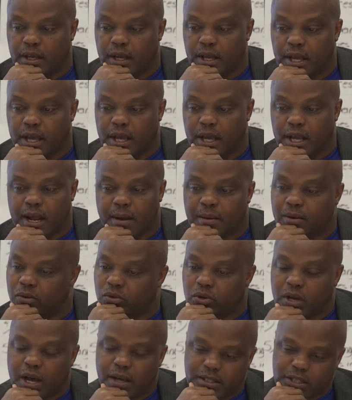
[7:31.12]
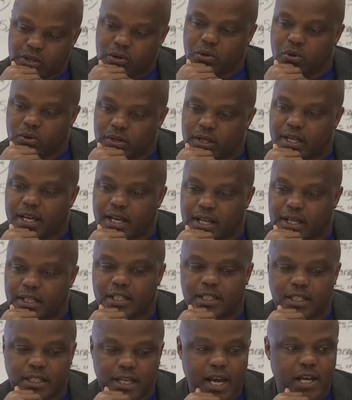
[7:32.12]
And I don't know, I said, who the hell
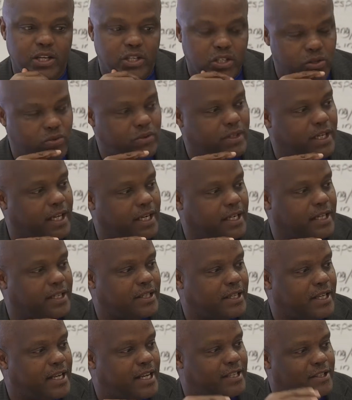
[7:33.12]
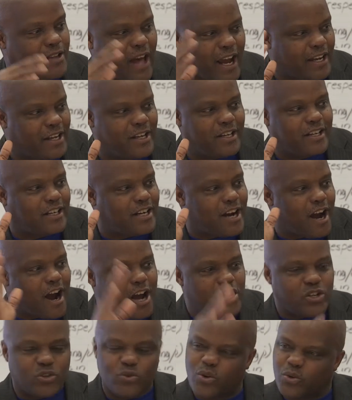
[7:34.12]
is this guy shooting at us? So I can hear the
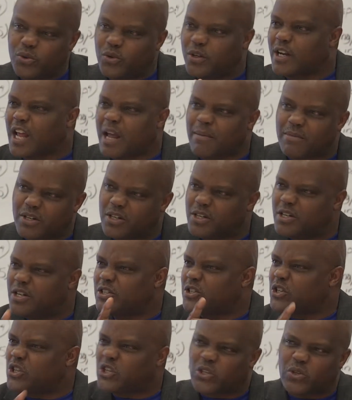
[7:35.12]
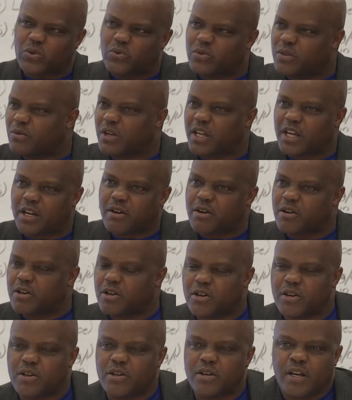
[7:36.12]
cars going through the neighborhood and shooting and carrying
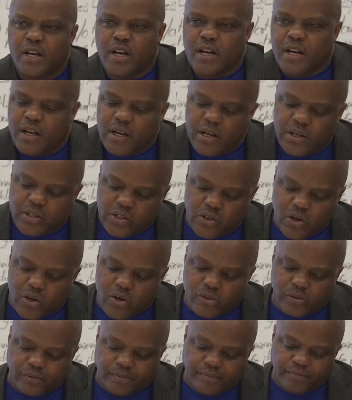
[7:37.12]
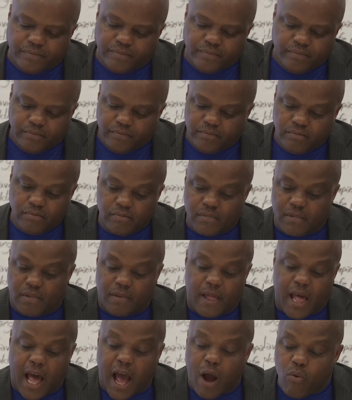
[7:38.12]
on. So
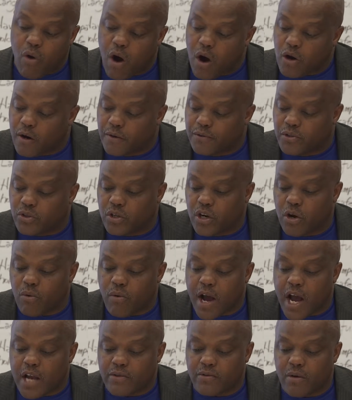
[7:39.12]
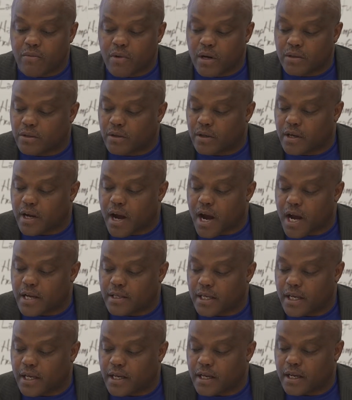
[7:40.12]
I walk over to the garage where I worked on
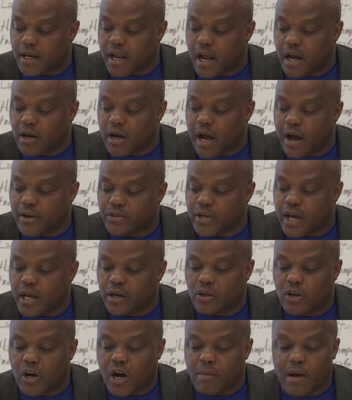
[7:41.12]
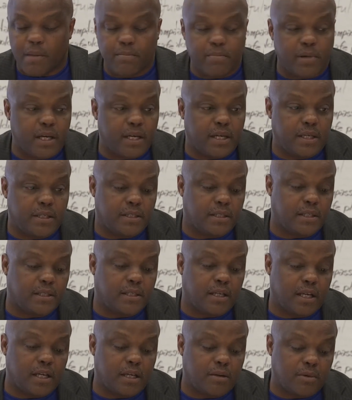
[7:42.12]
cars at, and I try to call my buddies to
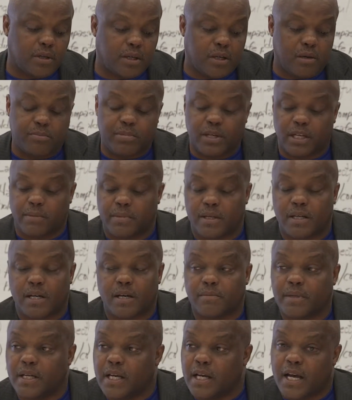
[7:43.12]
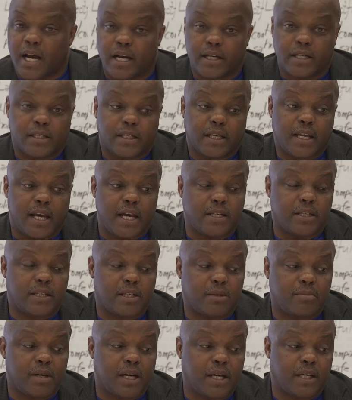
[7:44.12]
tell them to come pick me up. I couldn't catch
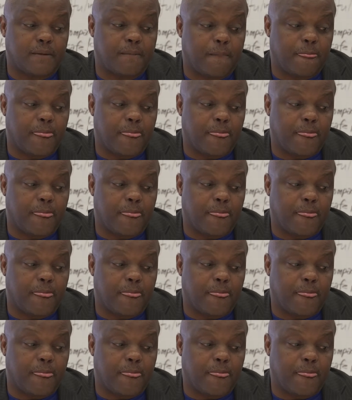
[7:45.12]
anybody.